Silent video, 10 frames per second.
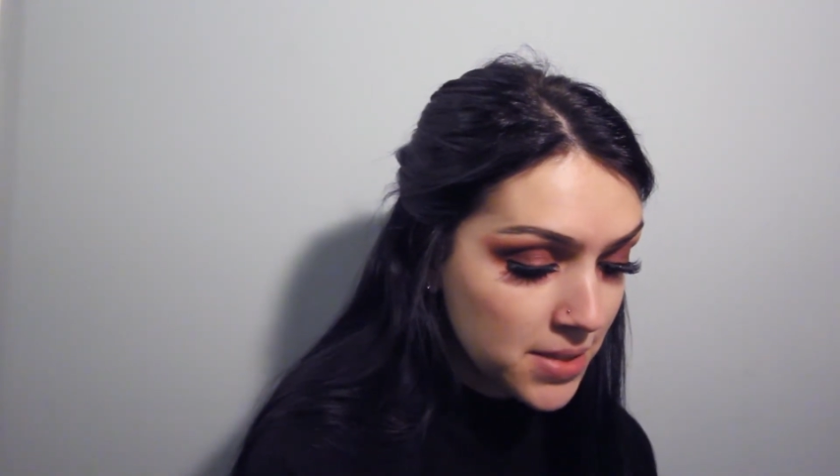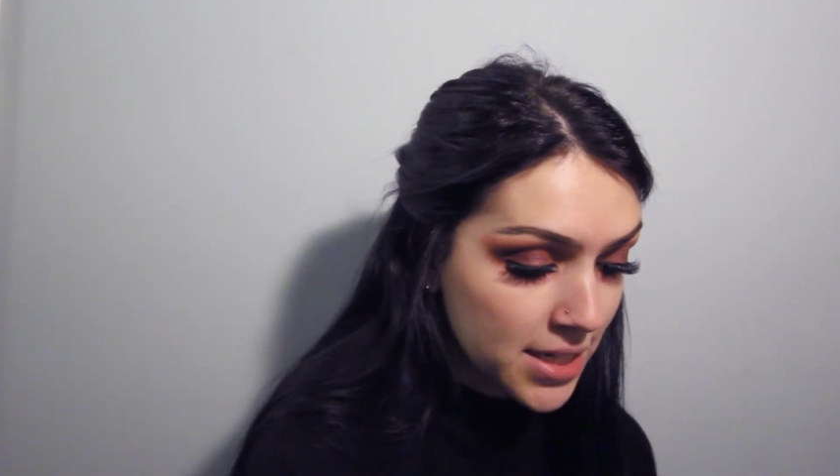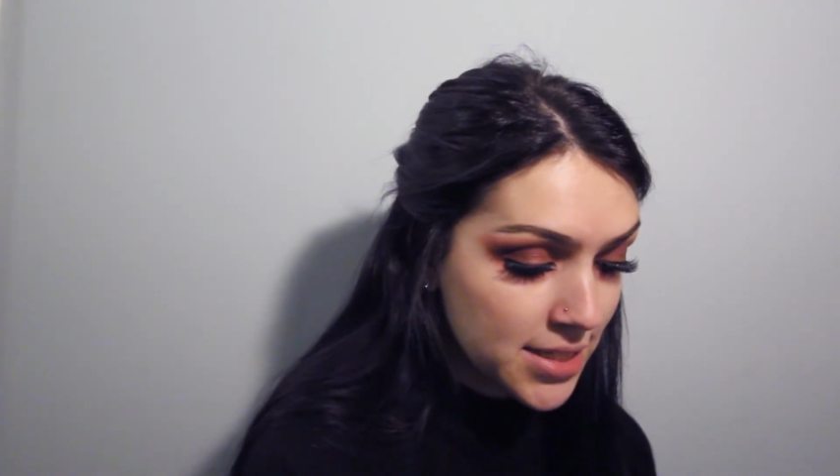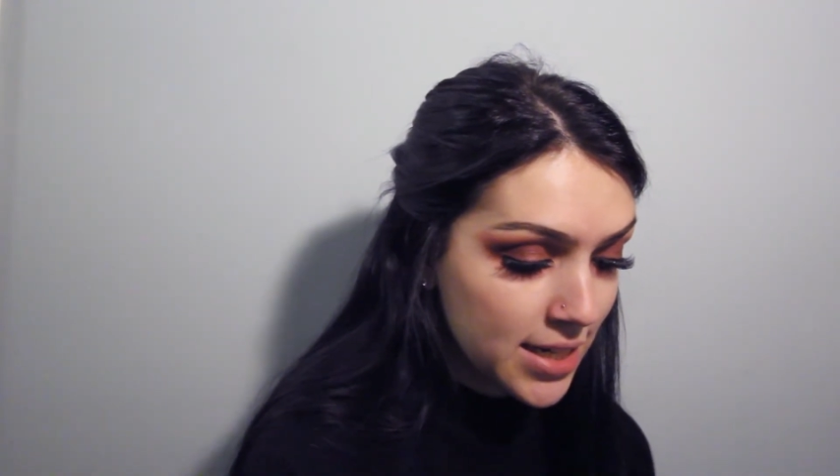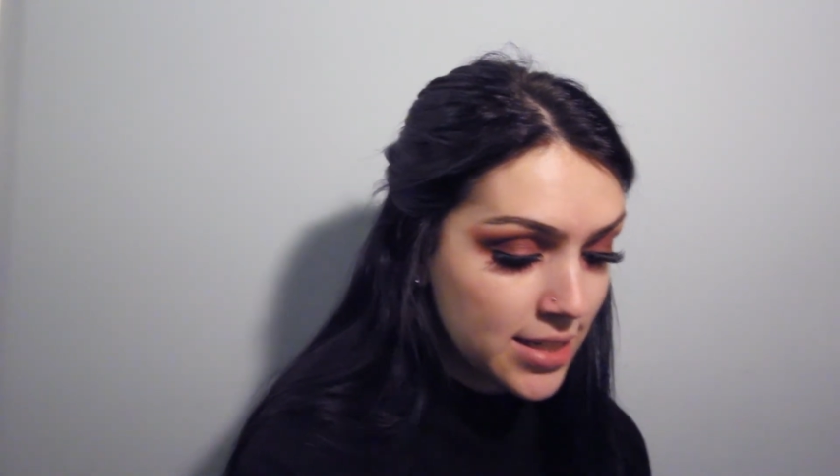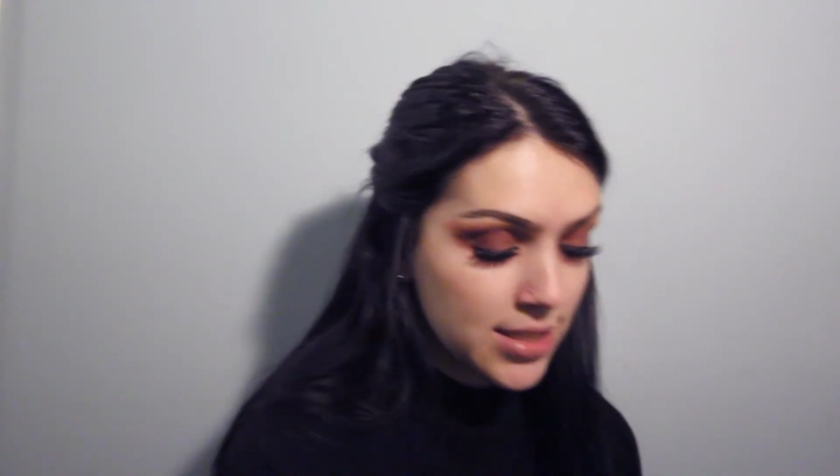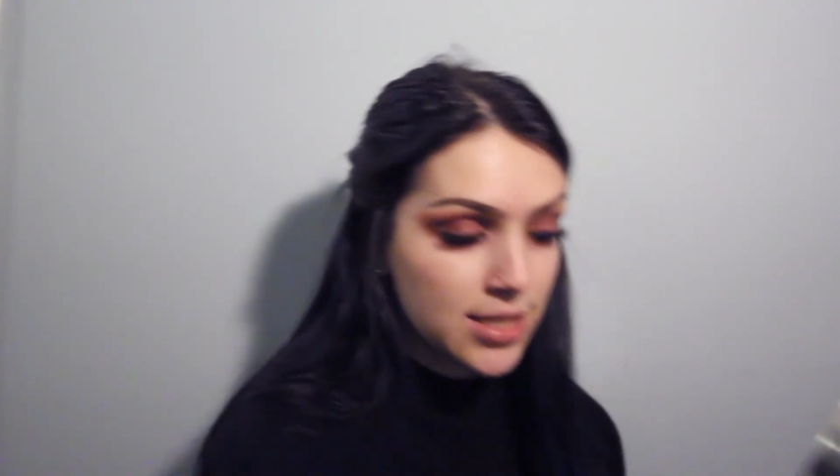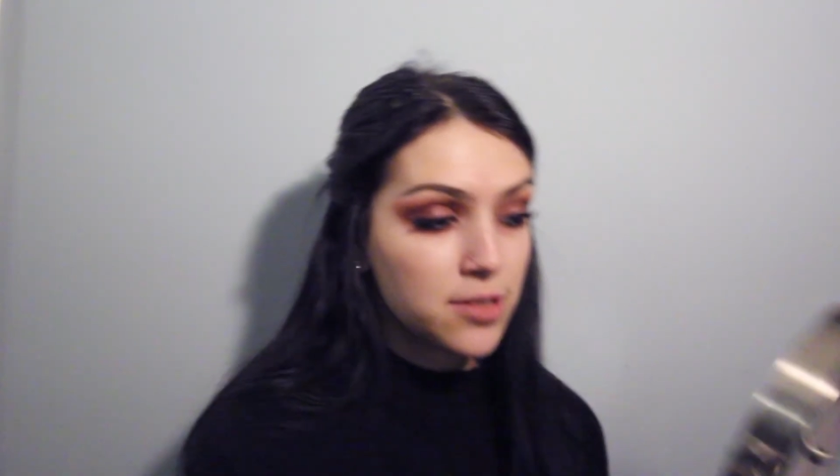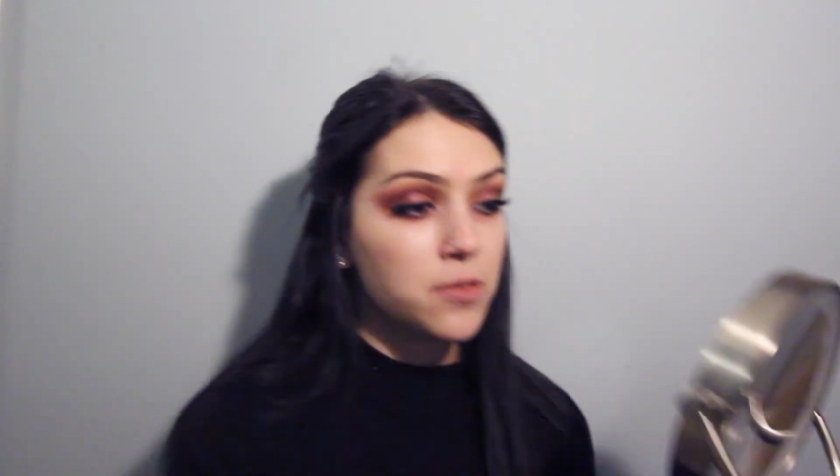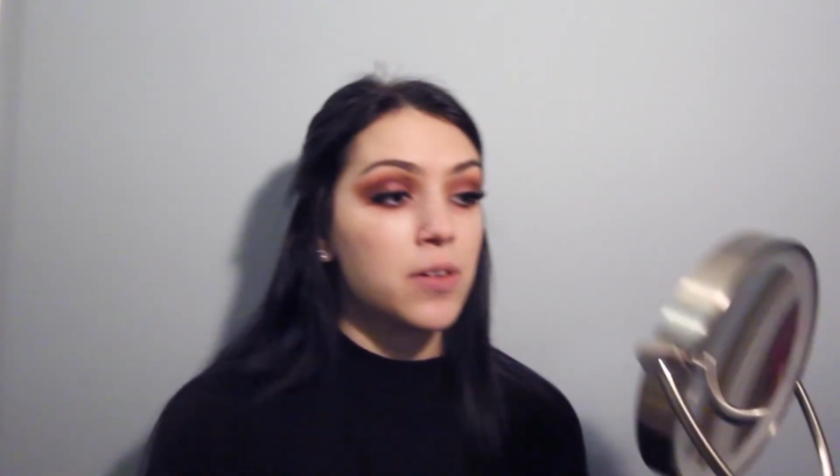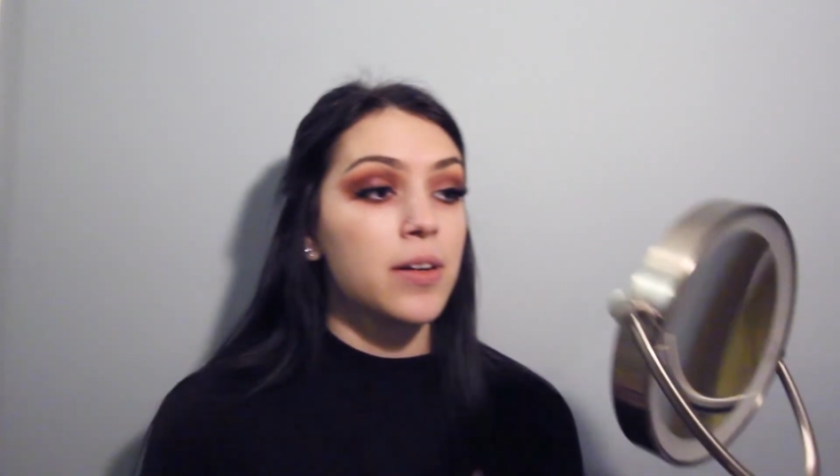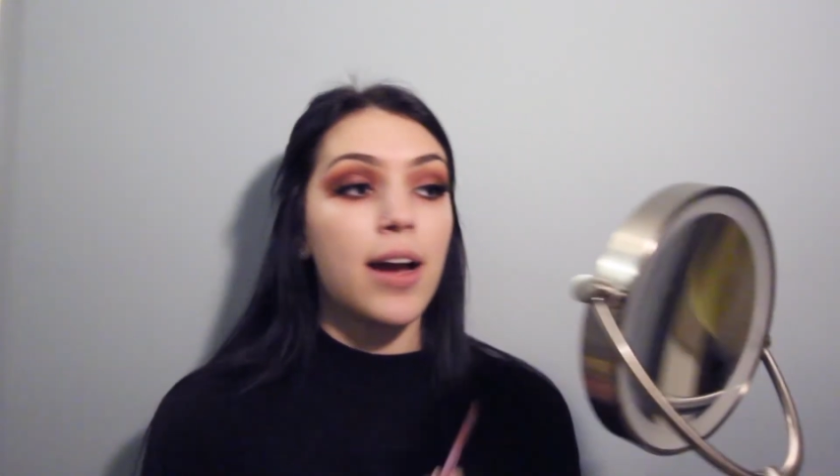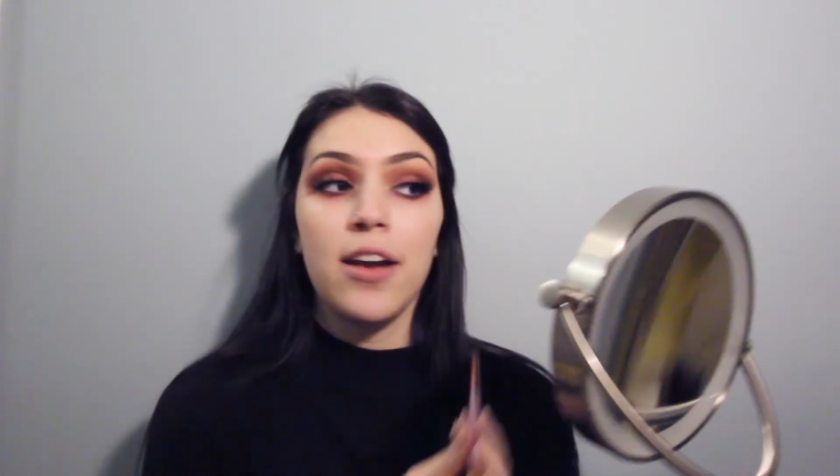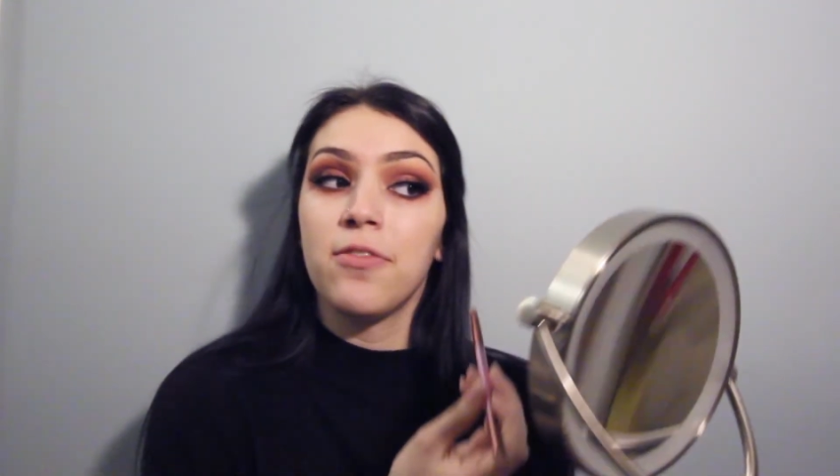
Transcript: I tend to kind